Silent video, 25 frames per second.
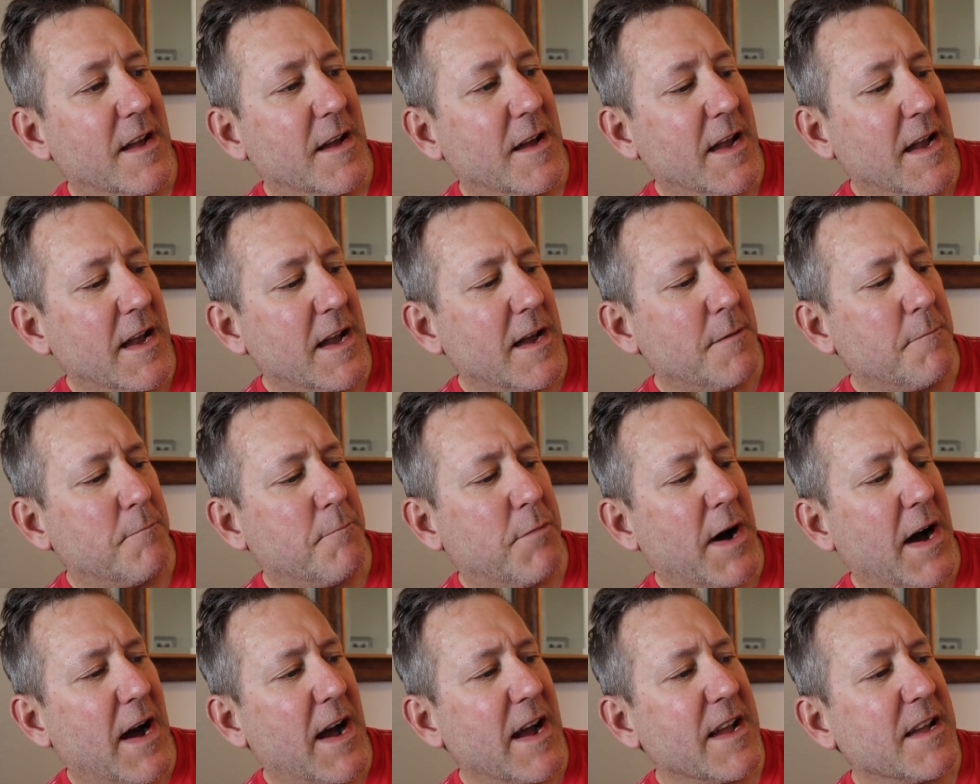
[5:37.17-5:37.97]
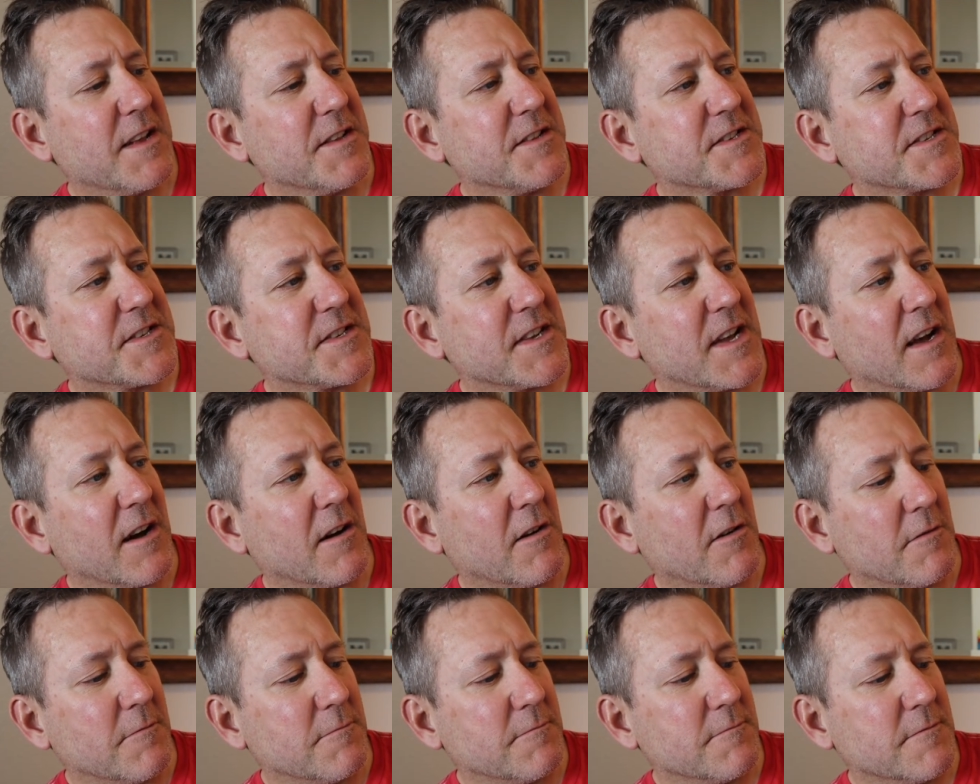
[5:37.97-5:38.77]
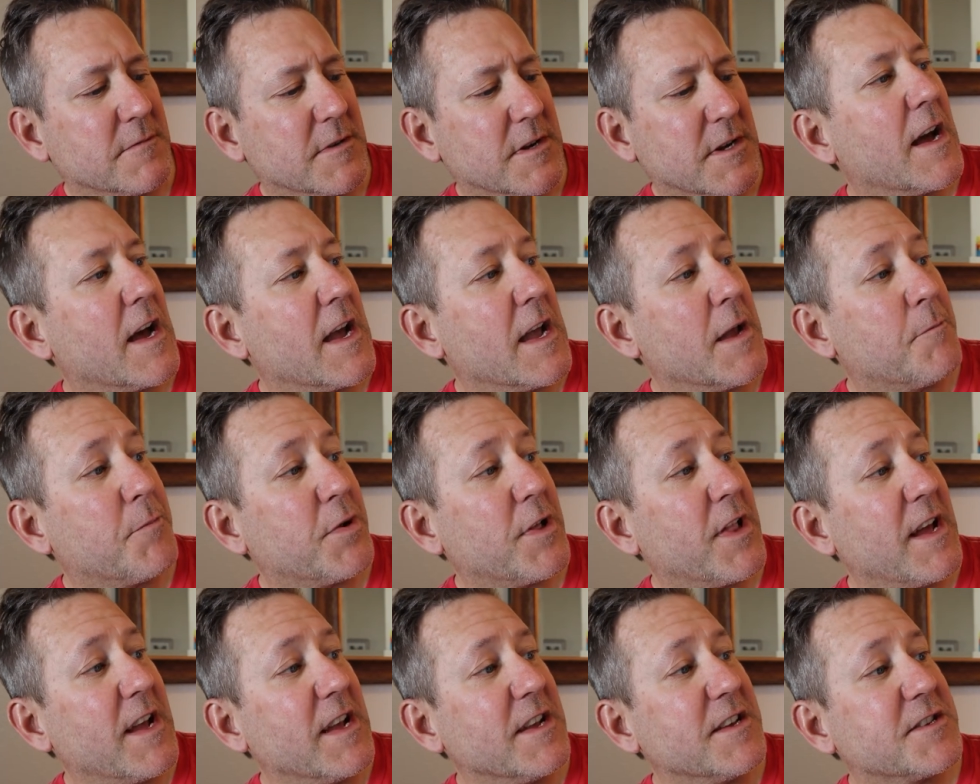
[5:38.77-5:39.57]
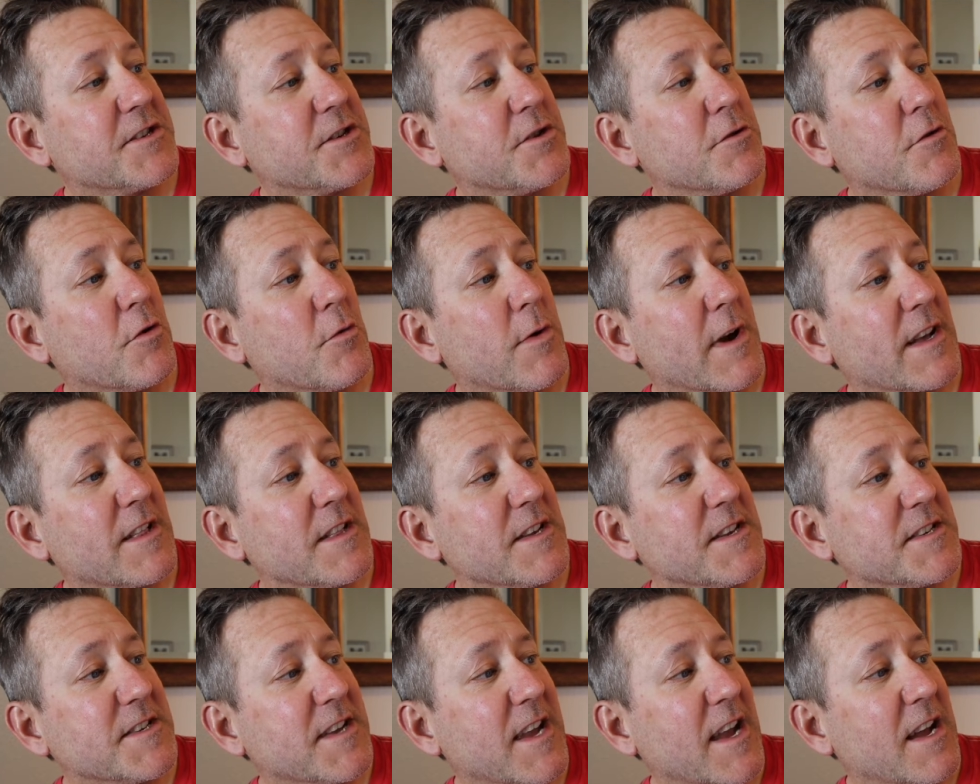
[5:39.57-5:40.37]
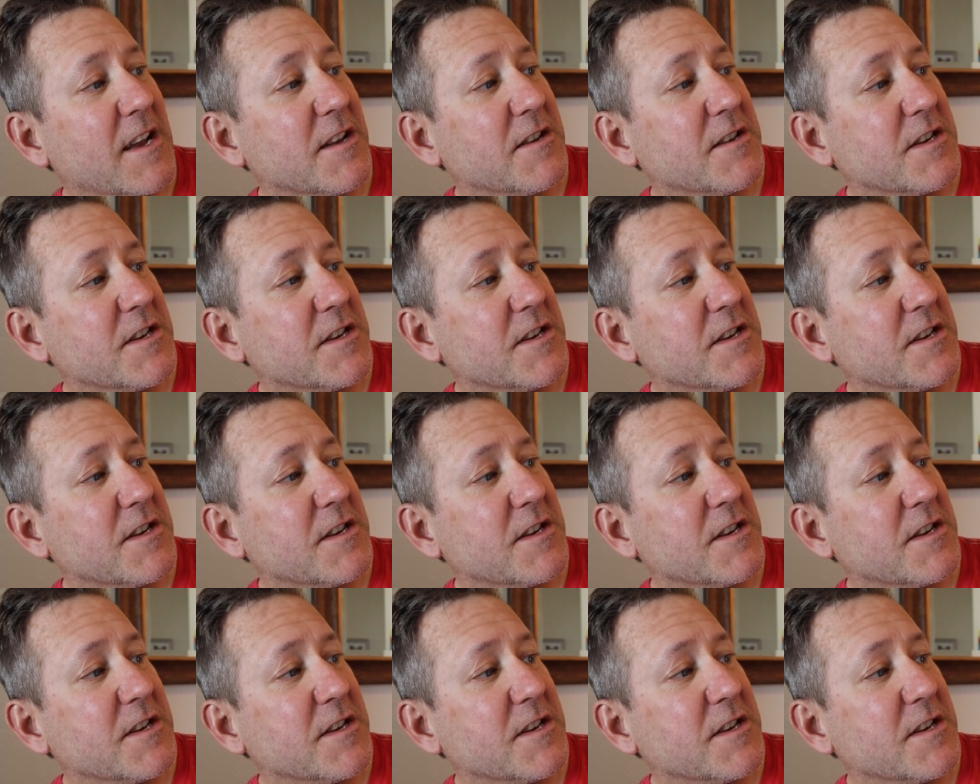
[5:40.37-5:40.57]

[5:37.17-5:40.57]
And buy and sell. A place to quickly scan,